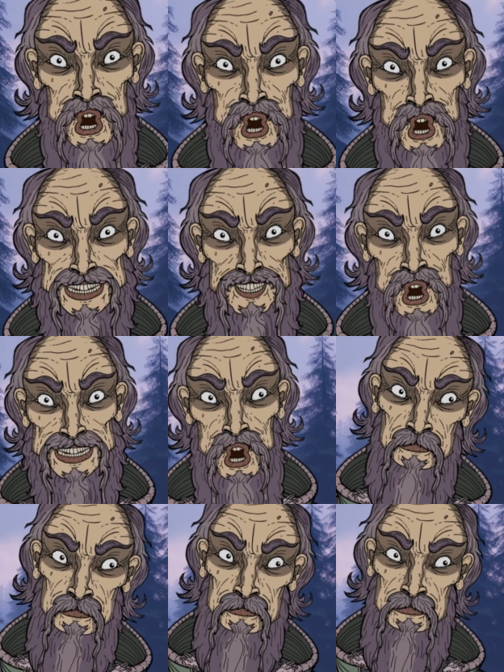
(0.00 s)

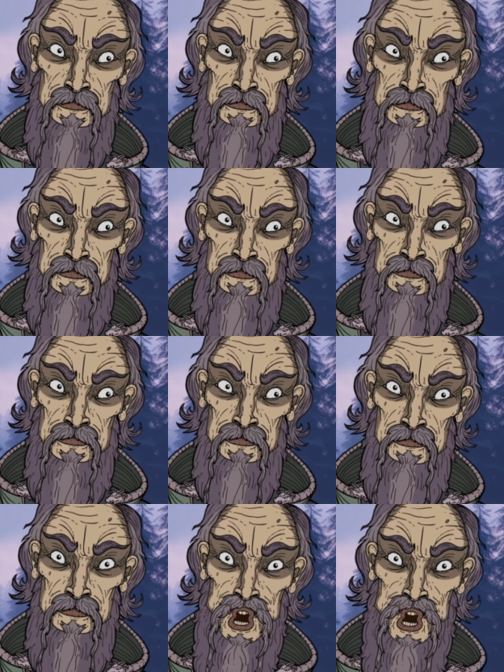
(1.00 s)
literature.
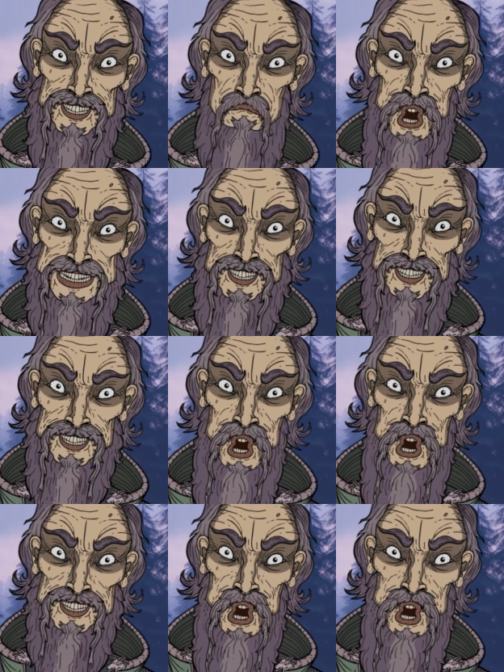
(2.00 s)
But it wasn't
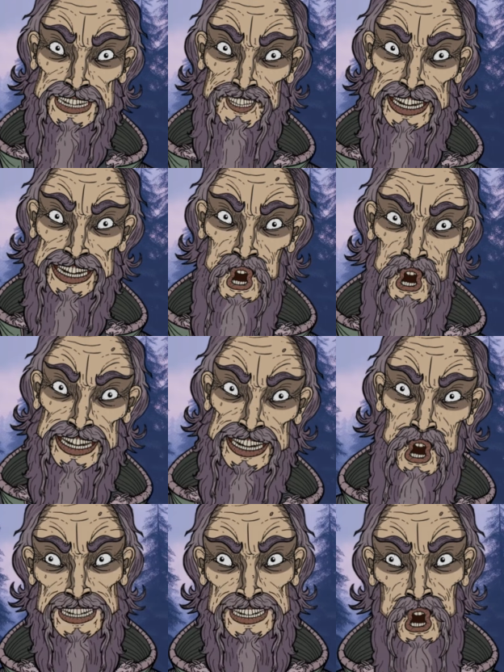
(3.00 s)
until
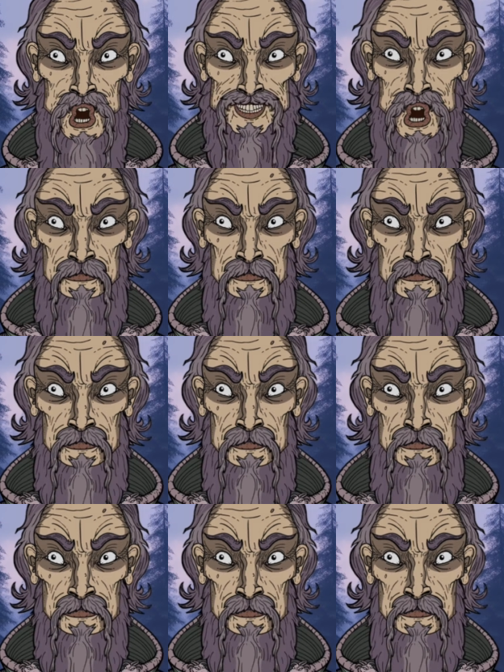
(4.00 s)
1897